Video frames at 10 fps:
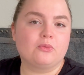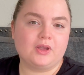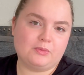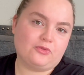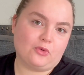
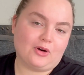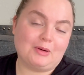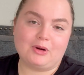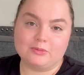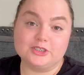way before I
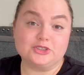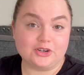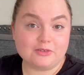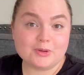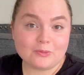probably should
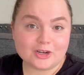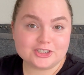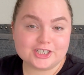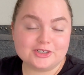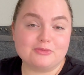have been
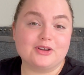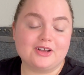watching Real